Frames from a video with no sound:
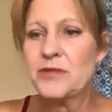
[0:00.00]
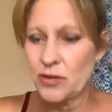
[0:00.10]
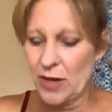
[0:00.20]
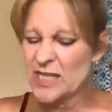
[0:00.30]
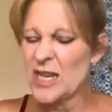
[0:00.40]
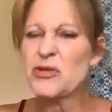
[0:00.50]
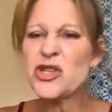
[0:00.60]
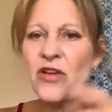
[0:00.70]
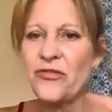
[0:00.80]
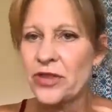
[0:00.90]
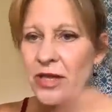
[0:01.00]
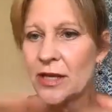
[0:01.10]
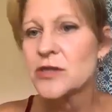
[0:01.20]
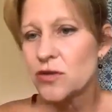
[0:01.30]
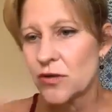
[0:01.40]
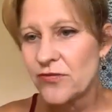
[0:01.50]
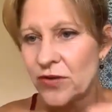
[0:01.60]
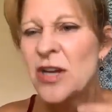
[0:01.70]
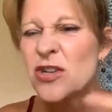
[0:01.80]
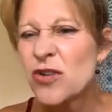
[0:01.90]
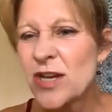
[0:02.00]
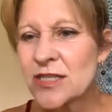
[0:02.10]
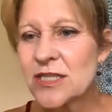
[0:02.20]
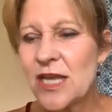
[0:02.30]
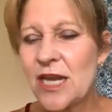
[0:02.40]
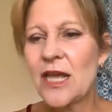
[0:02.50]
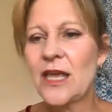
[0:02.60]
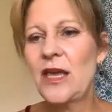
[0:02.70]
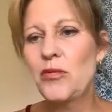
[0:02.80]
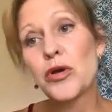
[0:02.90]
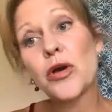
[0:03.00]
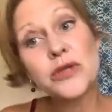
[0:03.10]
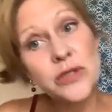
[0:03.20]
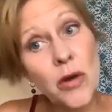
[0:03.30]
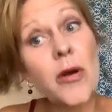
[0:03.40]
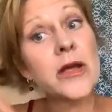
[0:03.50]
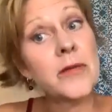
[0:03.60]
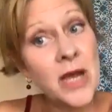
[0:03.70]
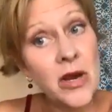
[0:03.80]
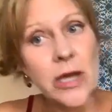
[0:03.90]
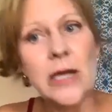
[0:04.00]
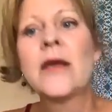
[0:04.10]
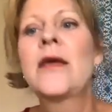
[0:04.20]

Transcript: So as I'm shuffling and sort of translating, he will go, so are you married?